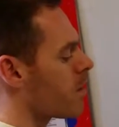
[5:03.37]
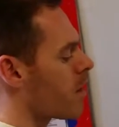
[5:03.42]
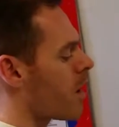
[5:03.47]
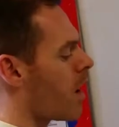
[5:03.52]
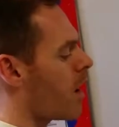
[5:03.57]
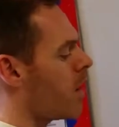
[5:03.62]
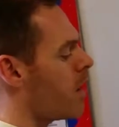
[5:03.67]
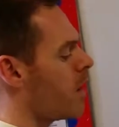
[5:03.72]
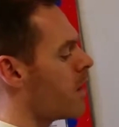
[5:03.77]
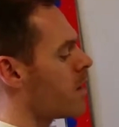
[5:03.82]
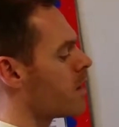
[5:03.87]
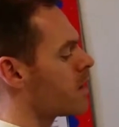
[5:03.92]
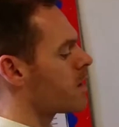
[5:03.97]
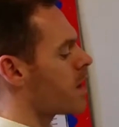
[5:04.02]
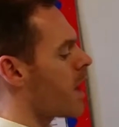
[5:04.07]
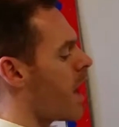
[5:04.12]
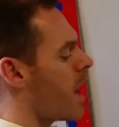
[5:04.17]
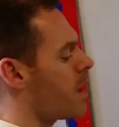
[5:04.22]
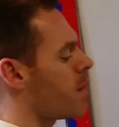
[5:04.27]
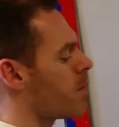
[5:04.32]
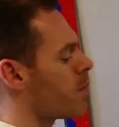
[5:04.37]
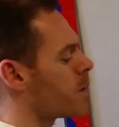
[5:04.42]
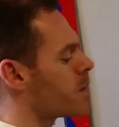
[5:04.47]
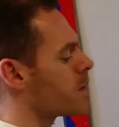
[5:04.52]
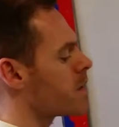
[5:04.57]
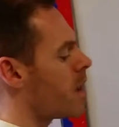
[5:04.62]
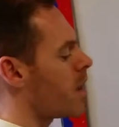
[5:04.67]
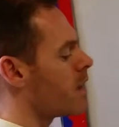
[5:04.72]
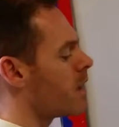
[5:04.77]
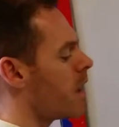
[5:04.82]
Okay,
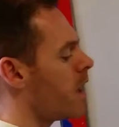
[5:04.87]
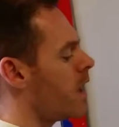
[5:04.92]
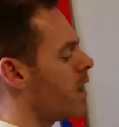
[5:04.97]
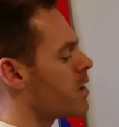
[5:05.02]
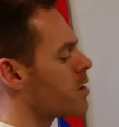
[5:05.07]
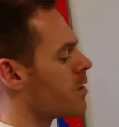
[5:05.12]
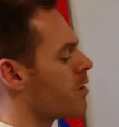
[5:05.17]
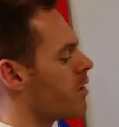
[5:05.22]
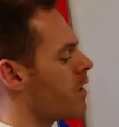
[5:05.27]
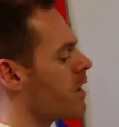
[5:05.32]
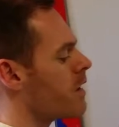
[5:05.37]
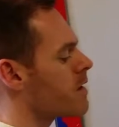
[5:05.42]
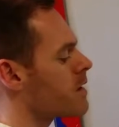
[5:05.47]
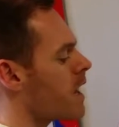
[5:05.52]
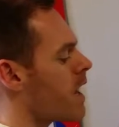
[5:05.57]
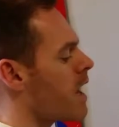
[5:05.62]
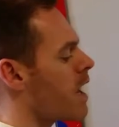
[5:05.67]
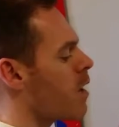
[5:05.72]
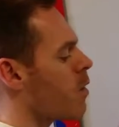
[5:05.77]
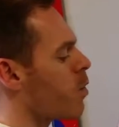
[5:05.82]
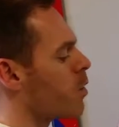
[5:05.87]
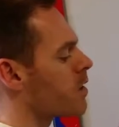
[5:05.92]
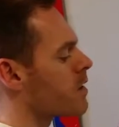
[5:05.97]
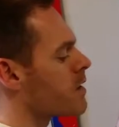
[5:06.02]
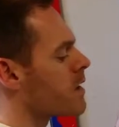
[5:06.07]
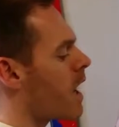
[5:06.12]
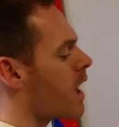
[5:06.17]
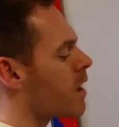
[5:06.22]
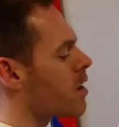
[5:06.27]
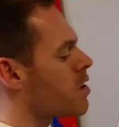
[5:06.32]
10%. Each of these equal
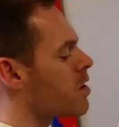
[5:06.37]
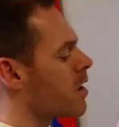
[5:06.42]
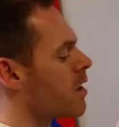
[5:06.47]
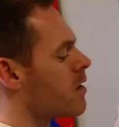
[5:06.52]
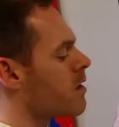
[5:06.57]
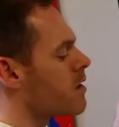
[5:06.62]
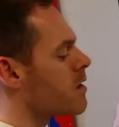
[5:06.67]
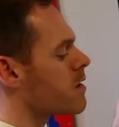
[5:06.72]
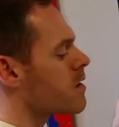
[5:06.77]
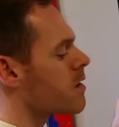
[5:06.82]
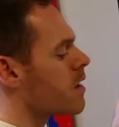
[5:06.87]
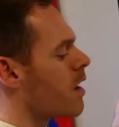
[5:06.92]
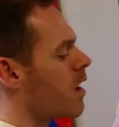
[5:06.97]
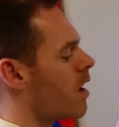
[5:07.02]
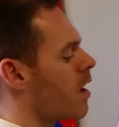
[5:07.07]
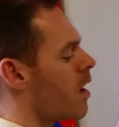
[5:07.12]
sections